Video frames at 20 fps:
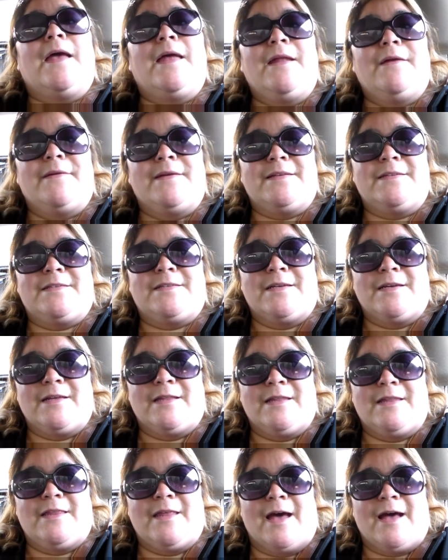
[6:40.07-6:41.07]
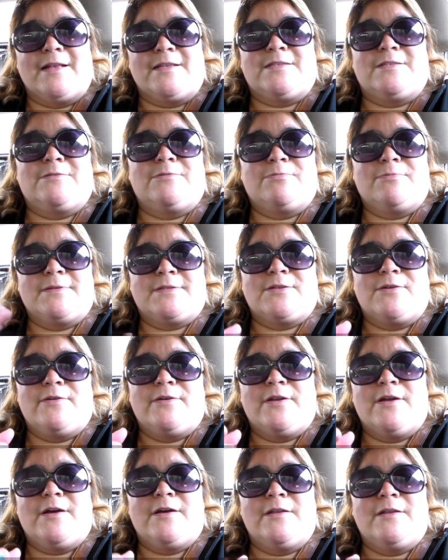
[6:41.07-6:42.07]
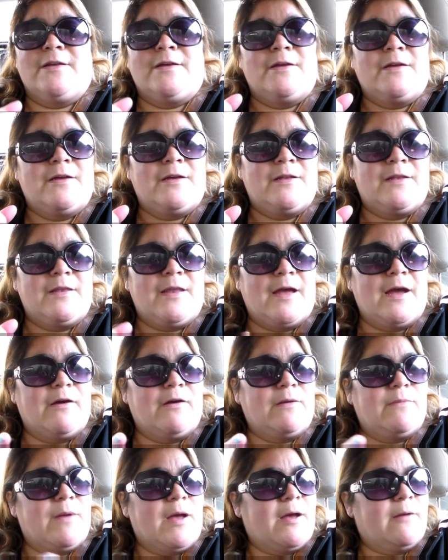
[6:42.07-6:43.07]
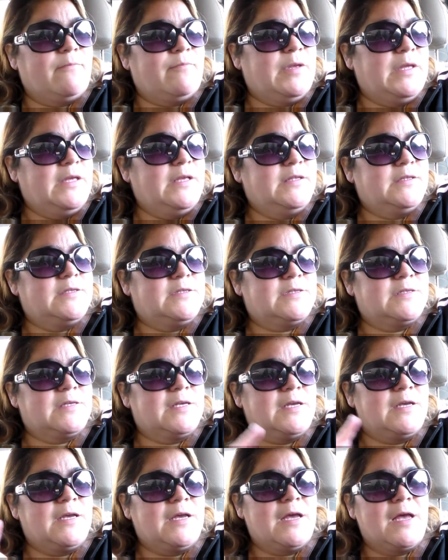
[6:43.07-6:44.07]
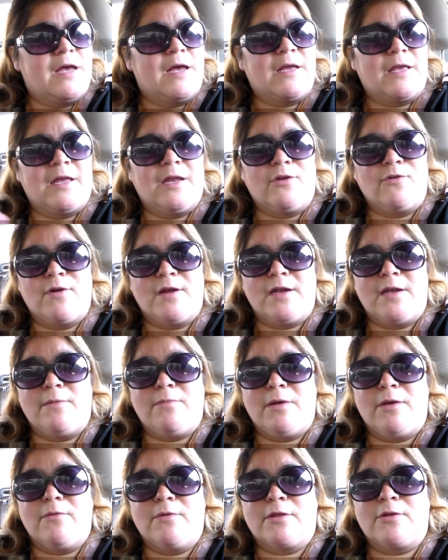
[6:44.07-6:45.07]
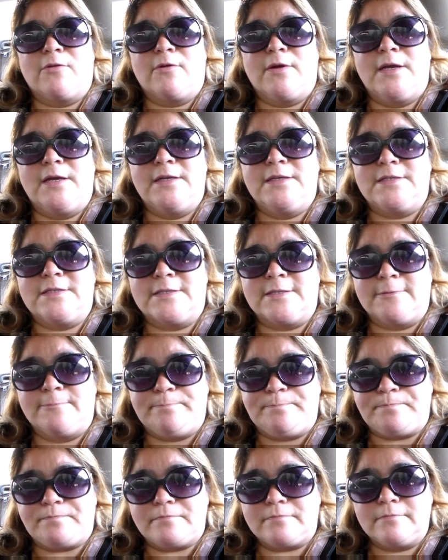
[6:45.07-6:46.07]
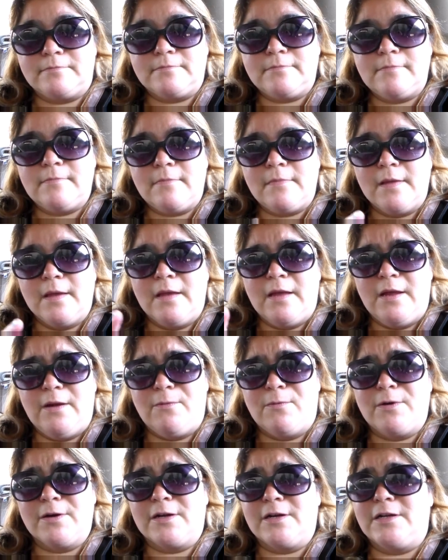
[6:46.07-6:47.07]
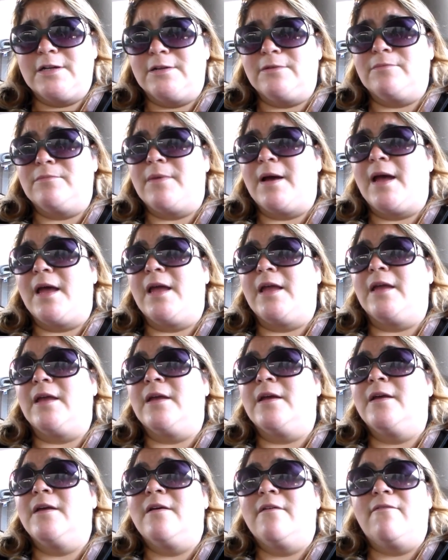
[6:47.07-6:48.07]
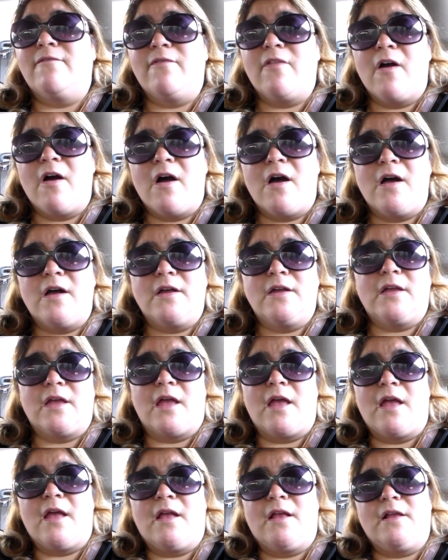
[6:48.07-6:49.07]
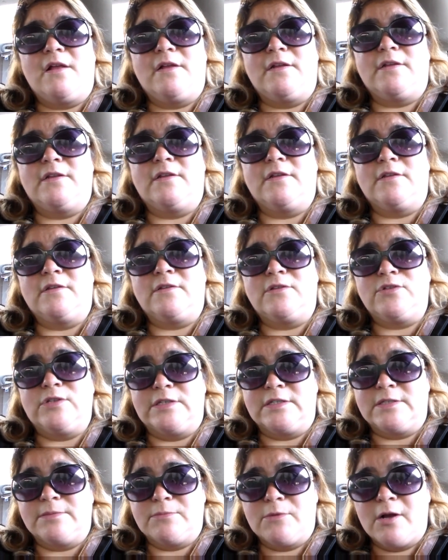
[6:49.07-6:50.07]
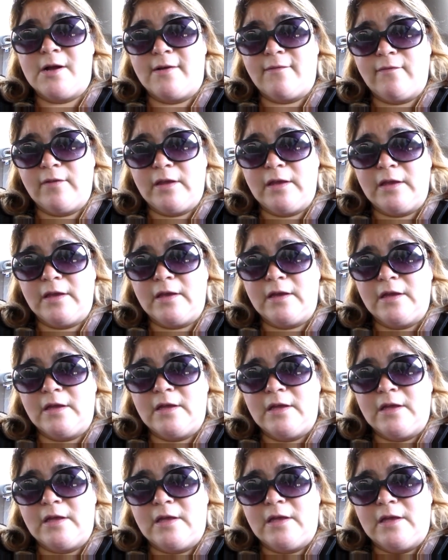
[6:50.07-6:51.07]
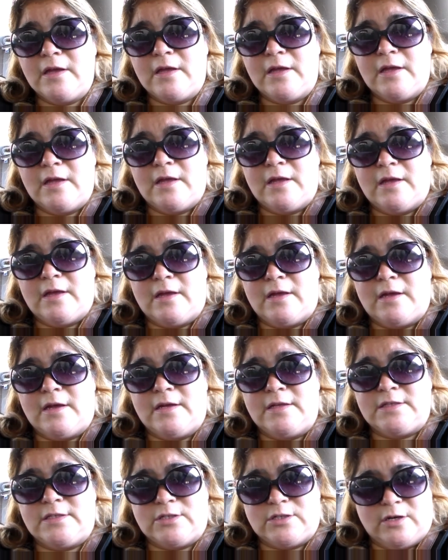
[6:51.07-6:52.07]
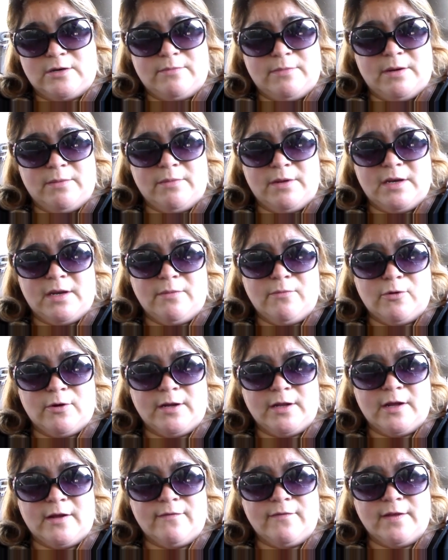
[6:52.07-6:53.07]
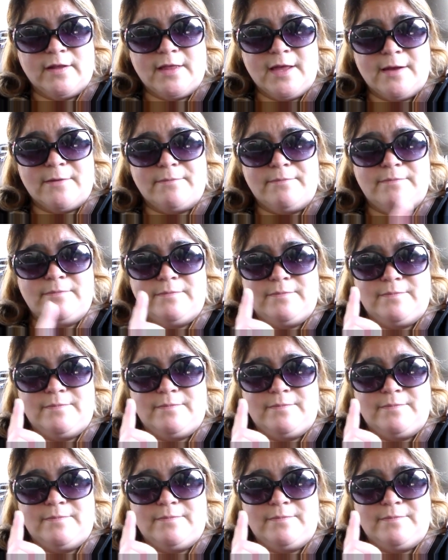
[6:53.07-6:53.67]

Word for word: anyways that's what's going on now I'm at Pete's getting ready to meet with Grace and work on my vlog and drink some coffee and start my Monday morning off like that